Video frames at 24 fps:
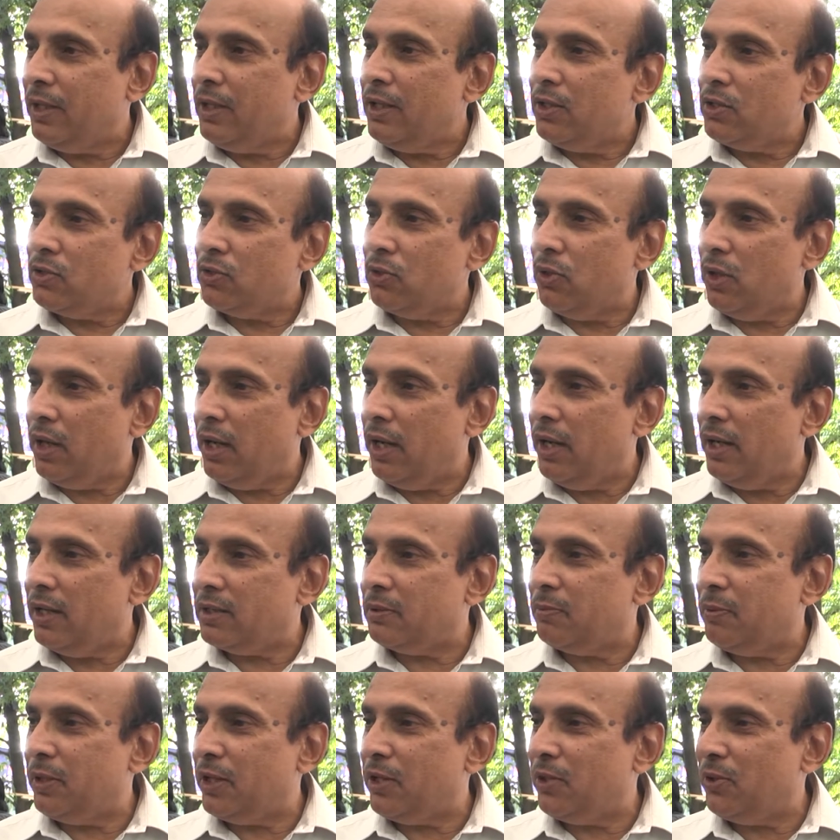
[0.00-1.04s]
So I
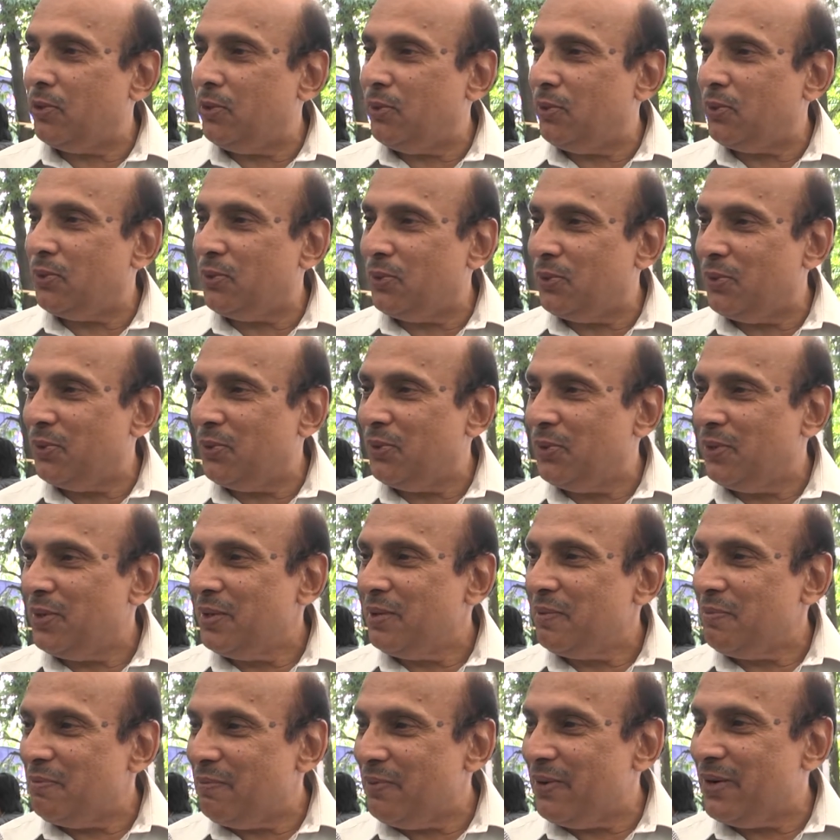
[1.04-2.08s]
expect you to do
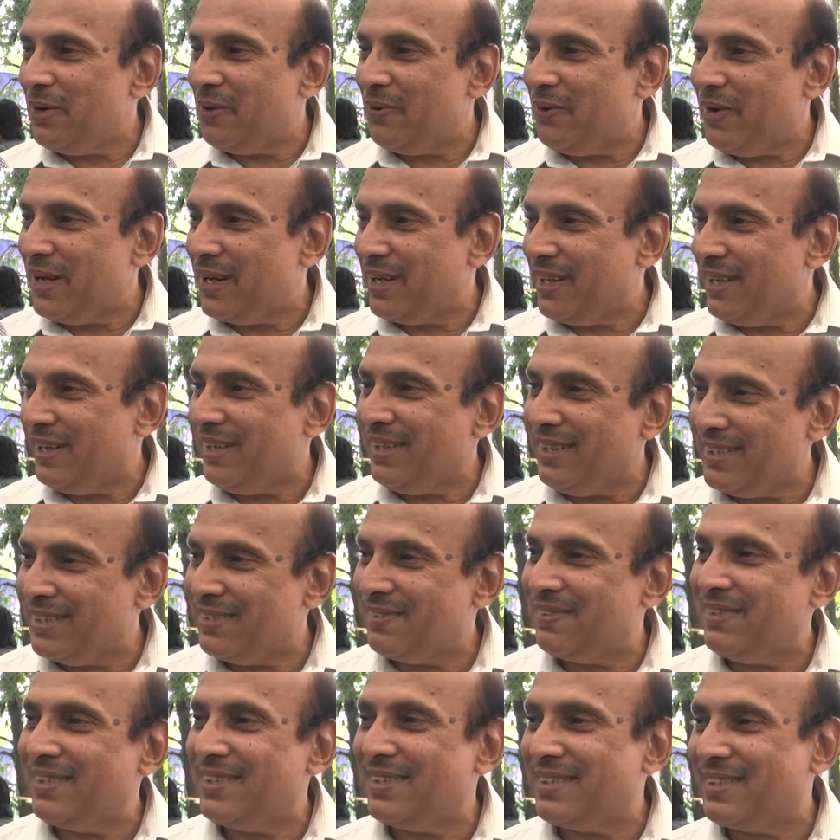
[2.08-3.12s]
more work in
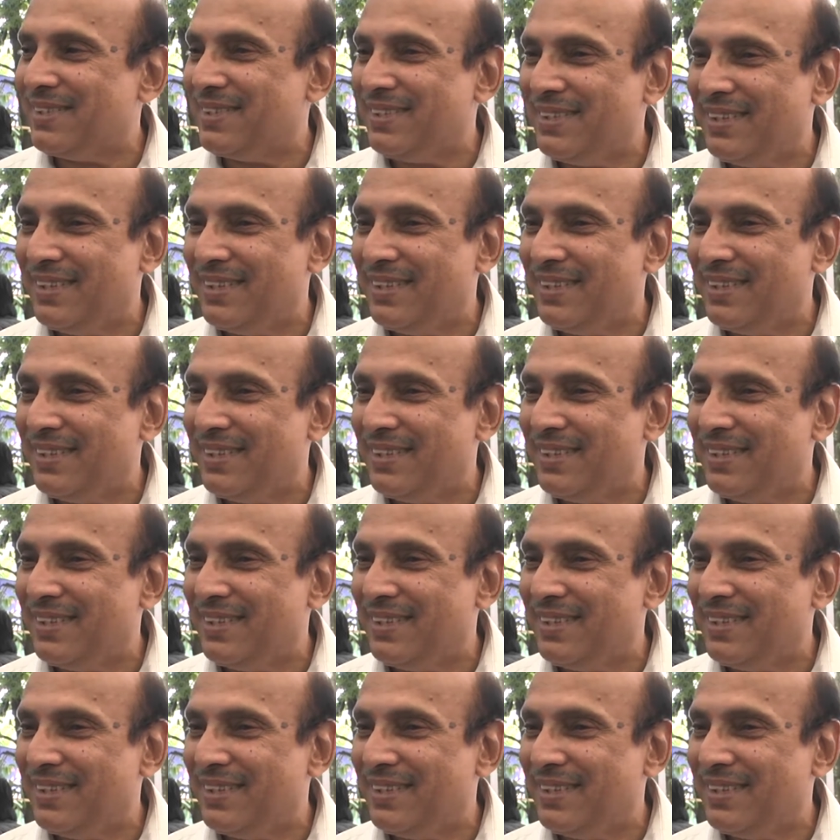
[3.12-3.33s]
this list.